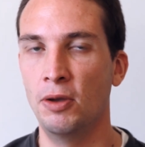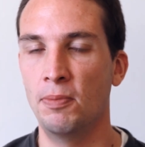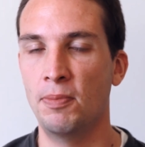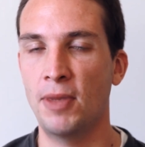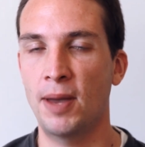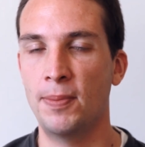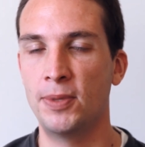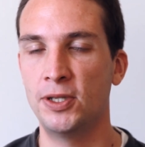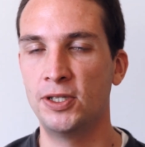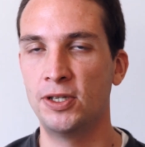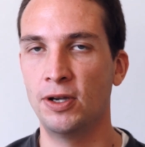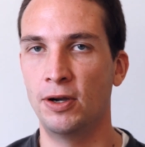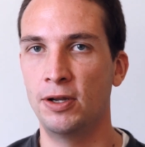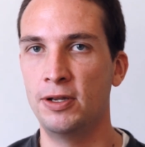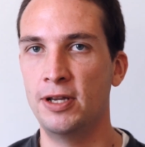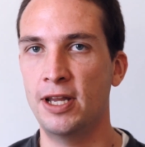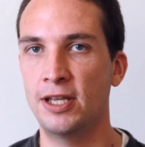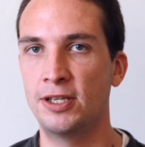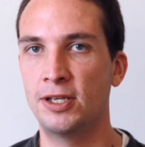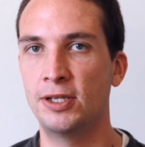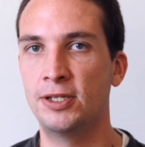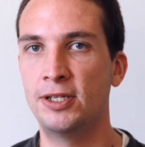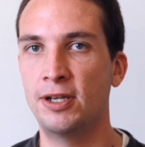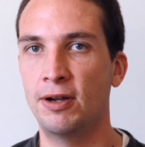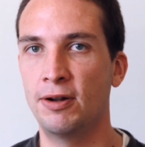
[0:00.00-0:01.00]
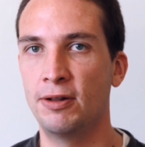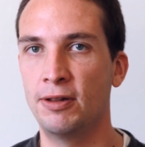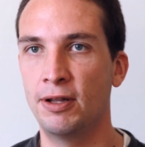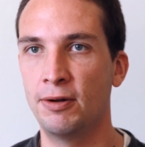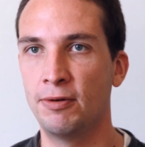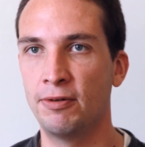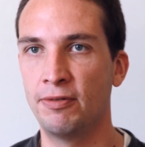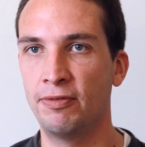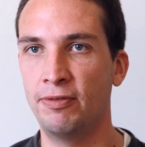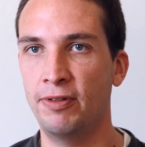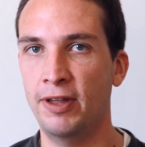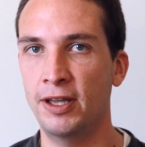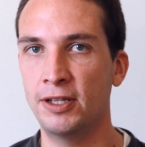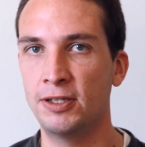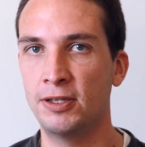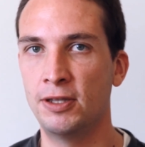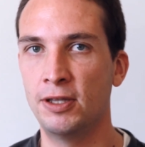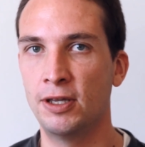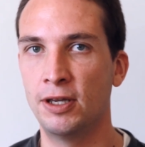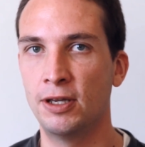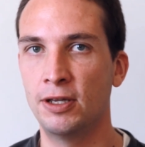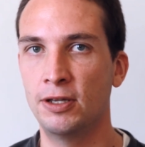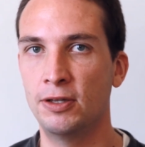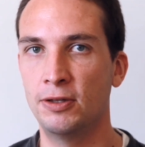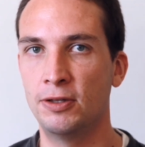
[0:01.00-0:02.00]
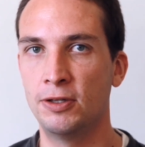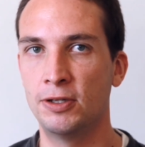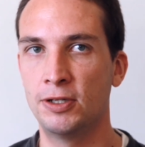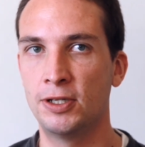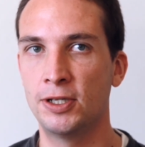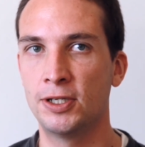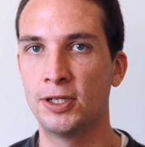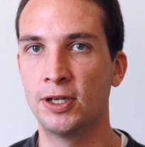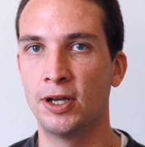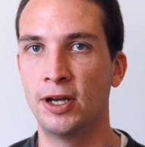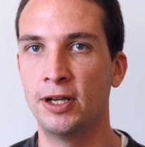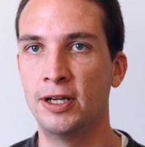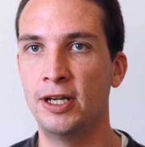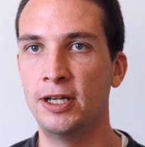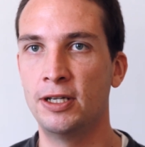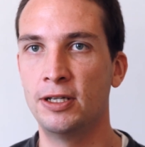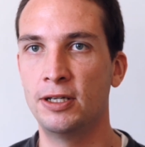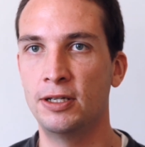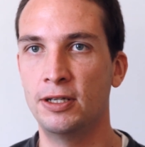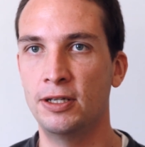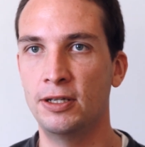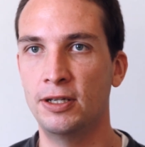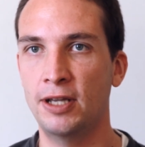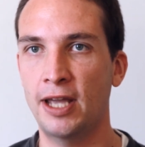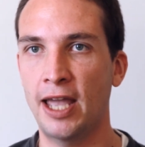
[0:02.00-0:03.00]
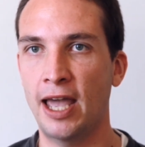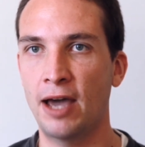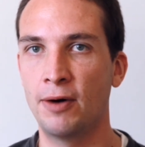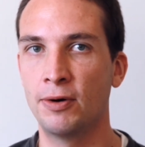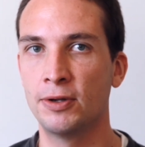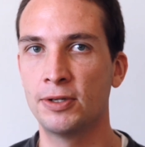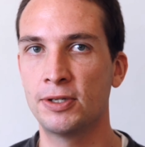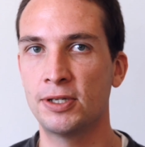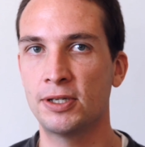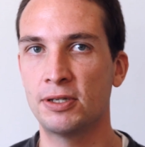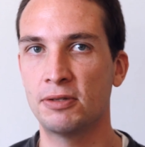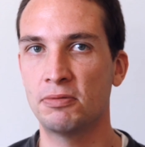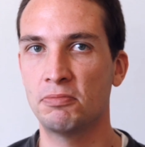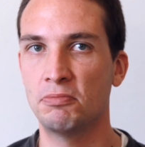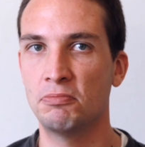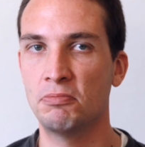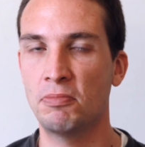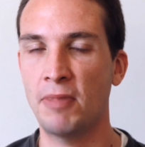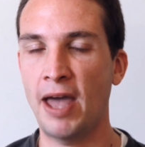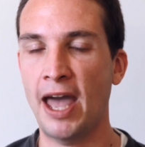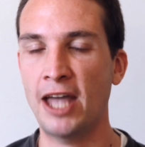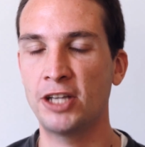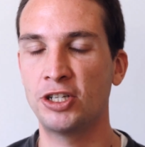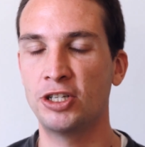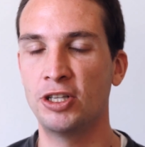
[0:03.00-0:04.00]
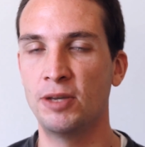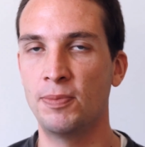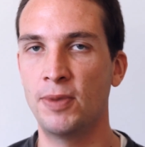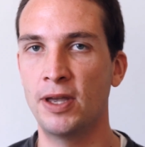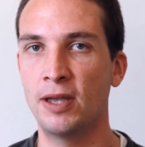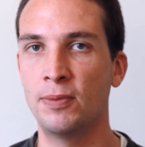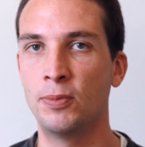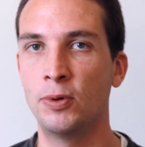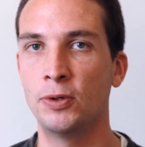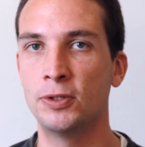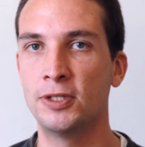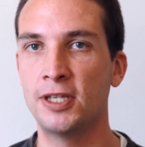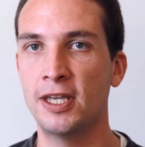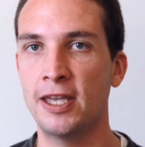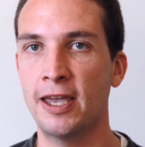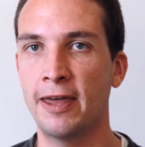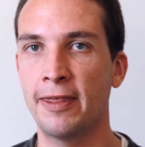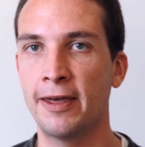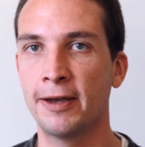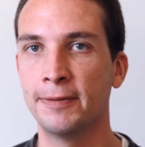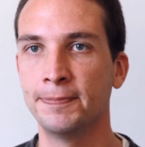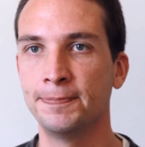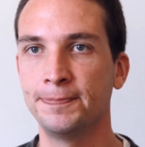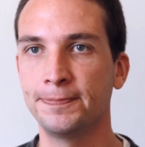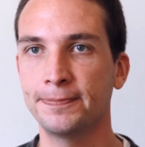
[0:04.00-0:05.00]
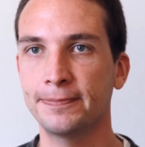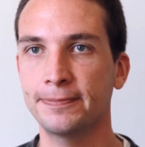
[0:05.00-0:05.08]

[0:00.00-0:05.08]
maybe don't necessarily reflect the design in how it's actually being put together.